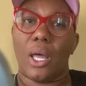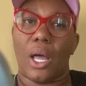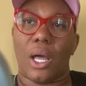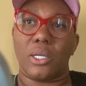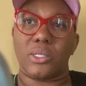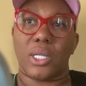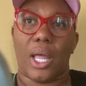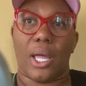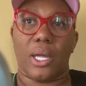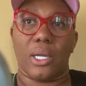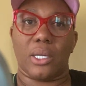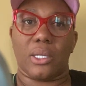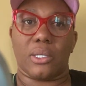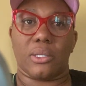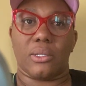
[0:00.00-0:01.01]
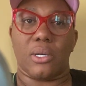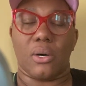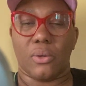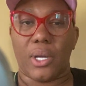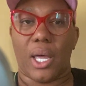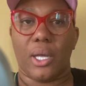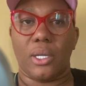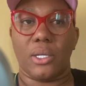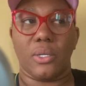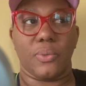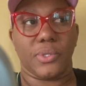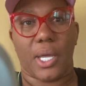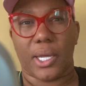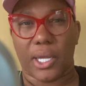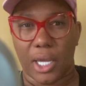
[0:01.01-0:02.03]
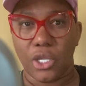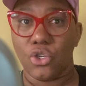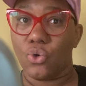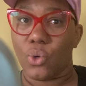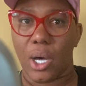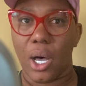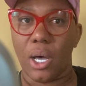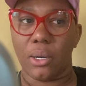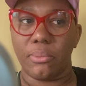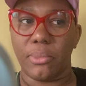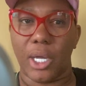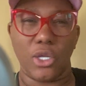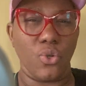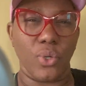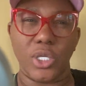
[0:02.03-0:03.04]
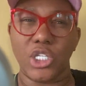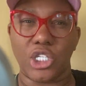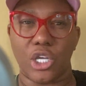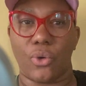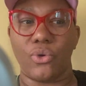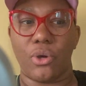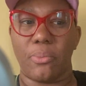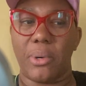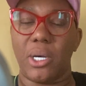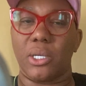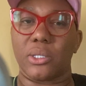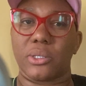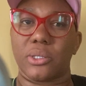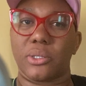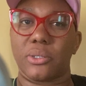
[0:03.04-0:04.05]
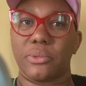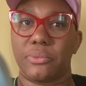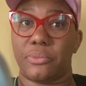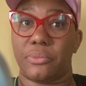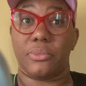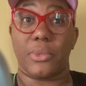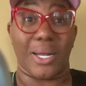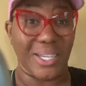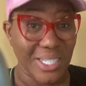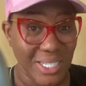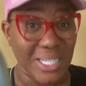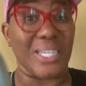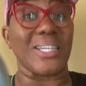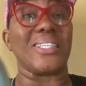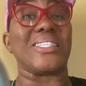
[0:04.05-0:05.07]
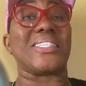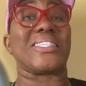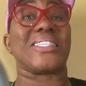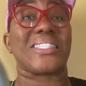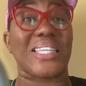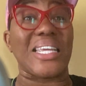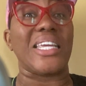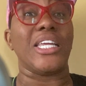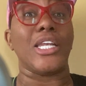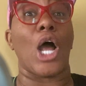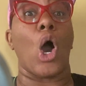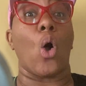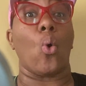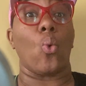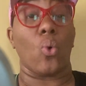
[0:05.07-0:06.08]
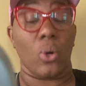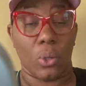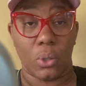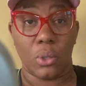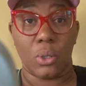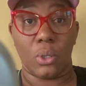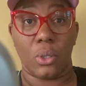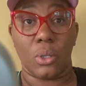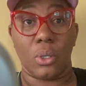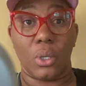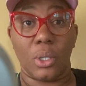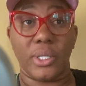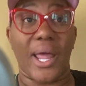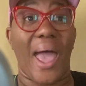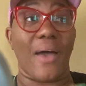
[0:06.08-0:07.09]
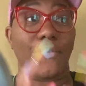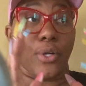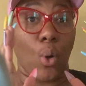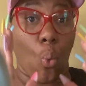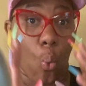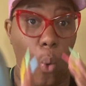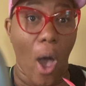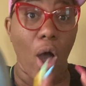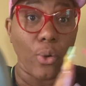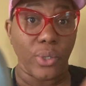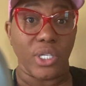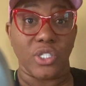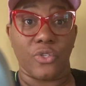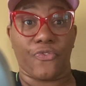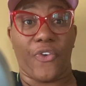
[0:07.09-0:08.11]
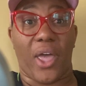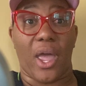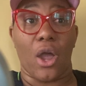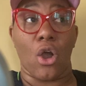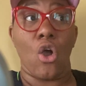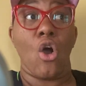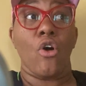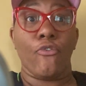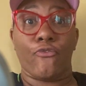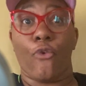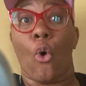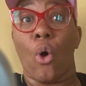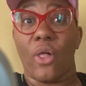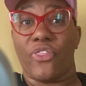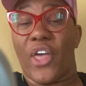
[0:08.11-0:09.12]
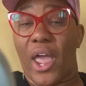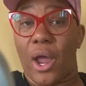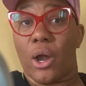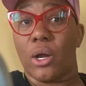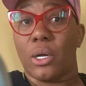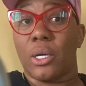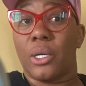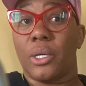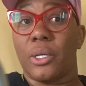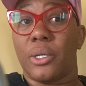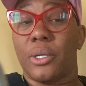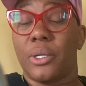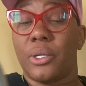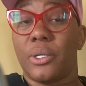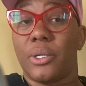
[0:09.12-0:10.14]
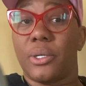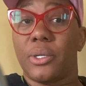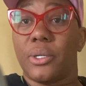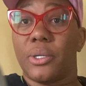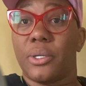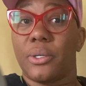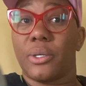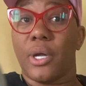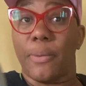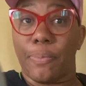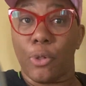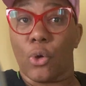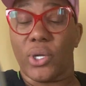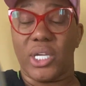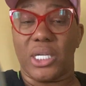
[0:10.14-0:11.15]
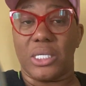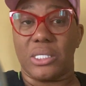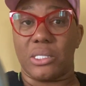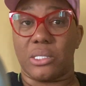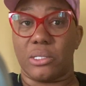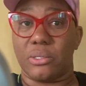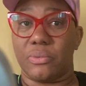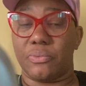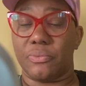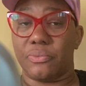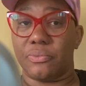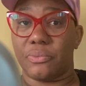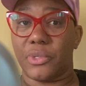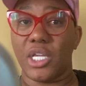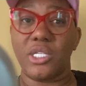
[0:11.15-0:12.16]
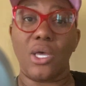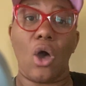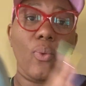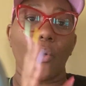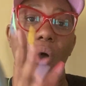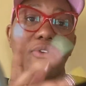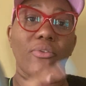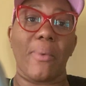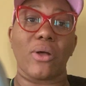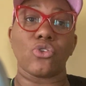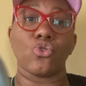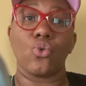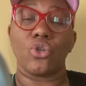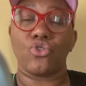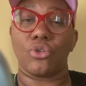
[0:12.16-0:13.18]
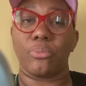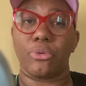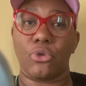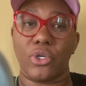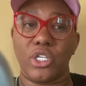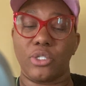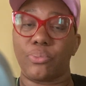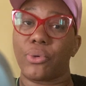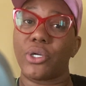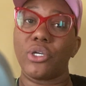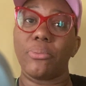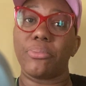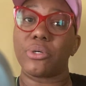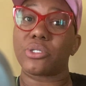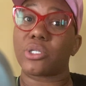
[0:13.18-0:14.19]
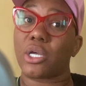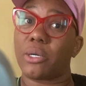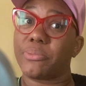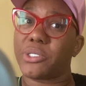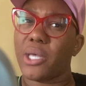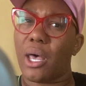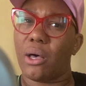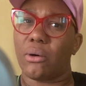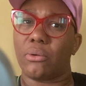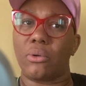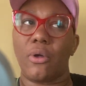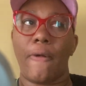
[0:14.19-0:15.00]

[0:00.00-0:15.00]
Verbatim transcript: I was like, Okay. He was like, can you come and you can sell your books? Now, this is the casino. They're having a wellness fair for their employees. He said, oh, we're going to have about 200 employees. Bring your books to come sell.